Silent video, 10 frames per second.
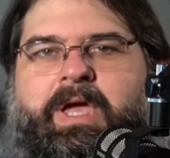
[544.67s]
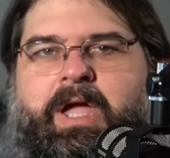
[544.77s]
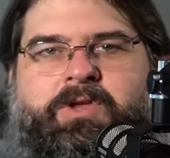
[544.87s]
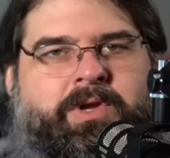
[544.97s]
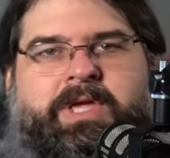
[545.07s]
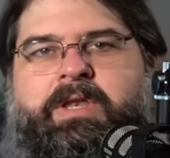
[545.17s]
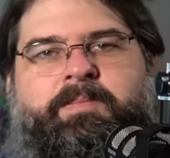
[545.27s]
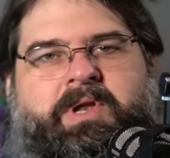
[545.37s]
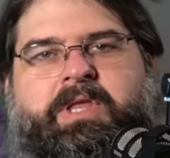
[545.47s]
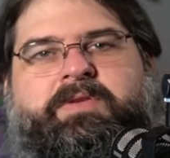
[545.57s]
You can get a
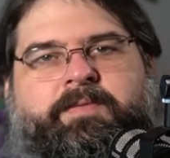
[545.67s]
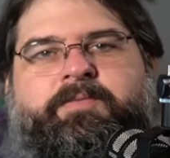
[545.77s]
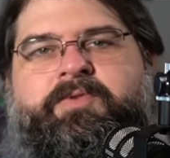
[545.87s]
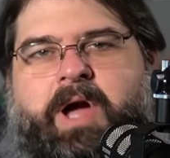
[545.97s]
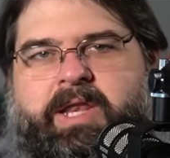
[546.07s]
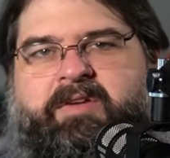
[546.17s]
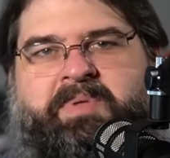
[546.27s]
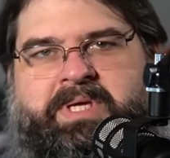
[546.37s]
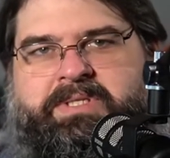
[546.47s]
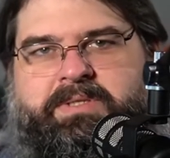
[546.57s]
minis from a variety of
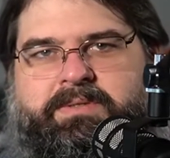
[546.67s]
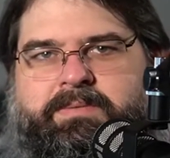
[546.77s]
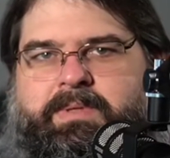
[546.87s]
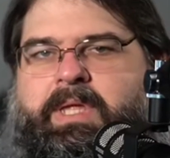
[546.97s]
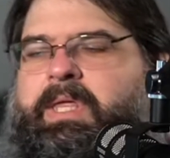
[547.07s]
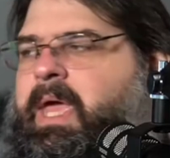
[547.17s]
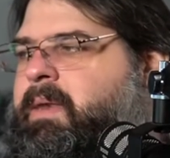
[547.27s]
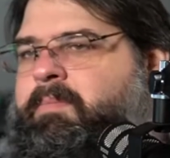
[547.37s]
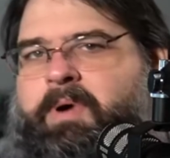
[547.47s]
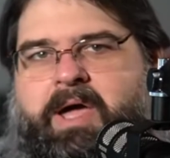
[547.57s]
places. Yet
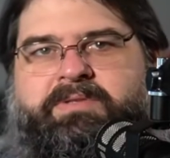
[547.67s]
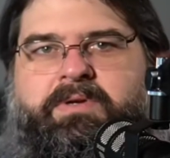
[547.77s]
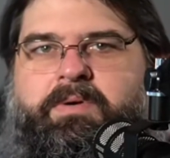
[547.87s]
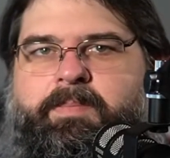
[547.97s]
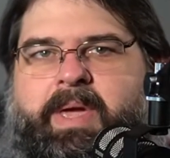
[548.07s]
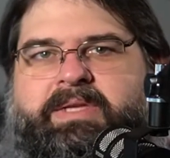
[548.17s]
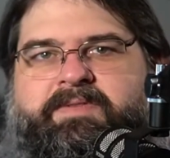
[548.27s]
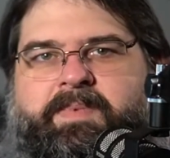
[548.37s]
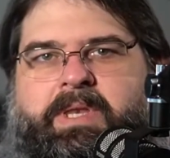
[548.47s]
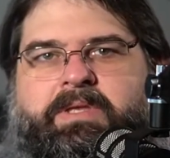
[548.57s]
again, Paizo makes
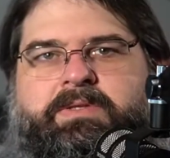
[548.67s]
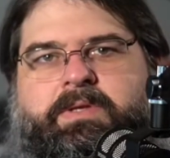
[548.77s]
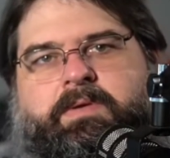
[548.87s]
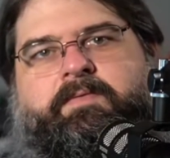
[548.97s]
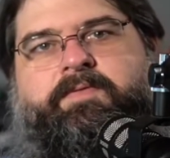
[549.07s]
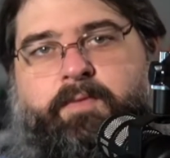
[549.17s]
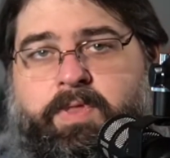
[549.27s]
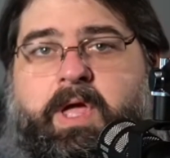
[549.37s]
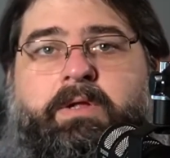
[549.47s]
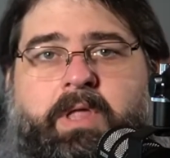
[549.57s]
minis for
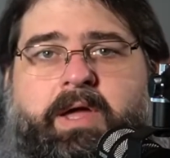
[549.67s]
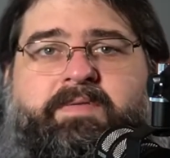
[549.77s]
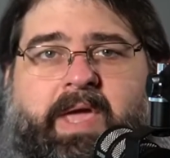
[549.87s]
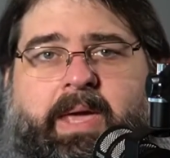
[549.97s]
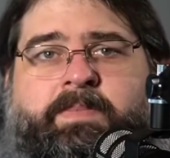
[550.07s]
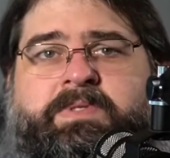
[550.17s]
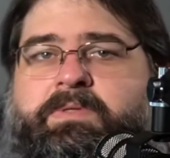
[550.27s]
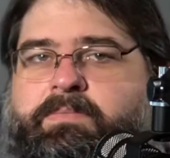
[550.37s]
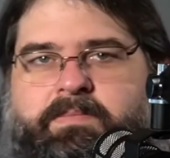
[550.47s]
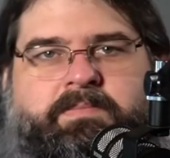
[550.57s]
their line of
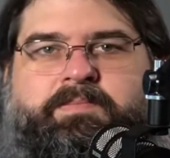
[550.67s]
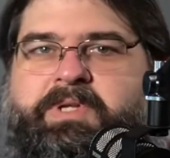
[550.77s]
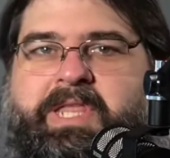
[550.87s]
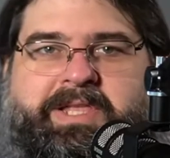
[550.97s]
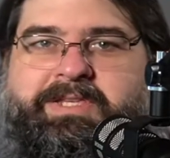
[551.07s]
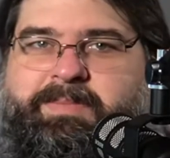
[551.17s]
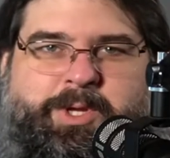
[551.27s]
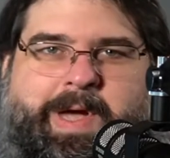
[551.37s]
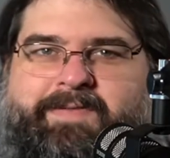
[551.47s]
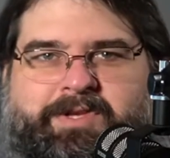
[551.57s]
games, but that doesn't mean
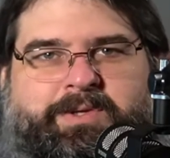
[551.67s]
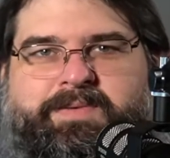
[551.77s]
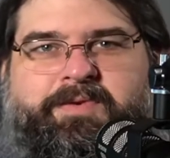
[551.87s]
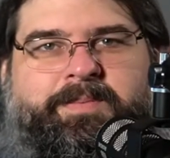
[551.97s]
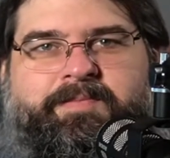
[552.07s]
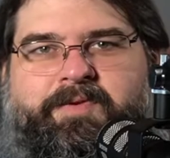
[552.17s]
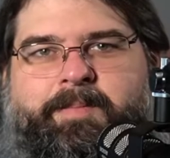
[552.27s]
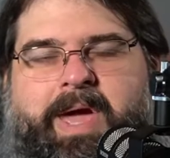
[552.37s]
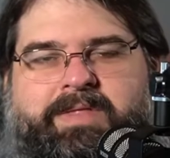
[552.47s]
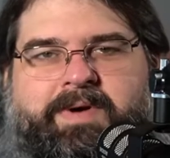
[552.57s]
you have to use it for
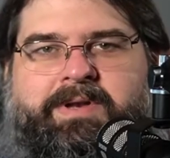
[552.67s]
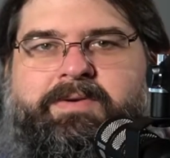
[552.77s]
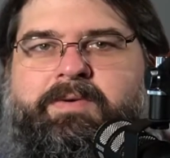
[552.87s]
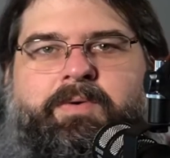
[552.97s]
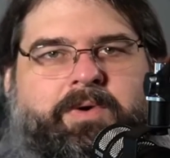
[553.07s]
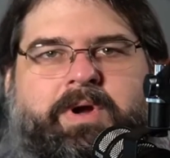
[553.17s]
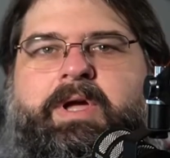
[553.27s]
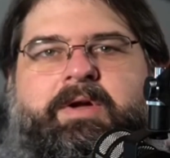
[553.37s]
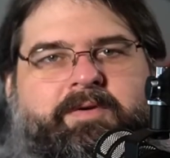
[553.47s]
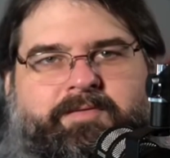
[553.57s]
Pathfinder or
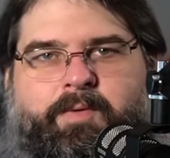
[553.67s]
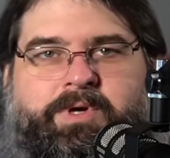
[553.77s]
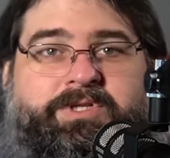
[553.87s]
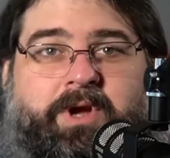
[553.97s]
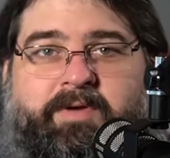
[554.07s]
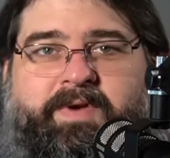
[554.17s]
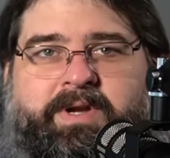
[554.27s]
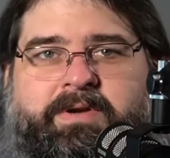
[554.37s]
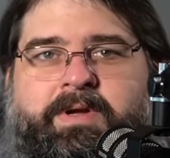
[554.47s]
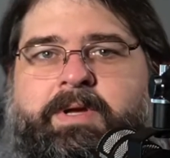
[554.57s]
for Starfinder.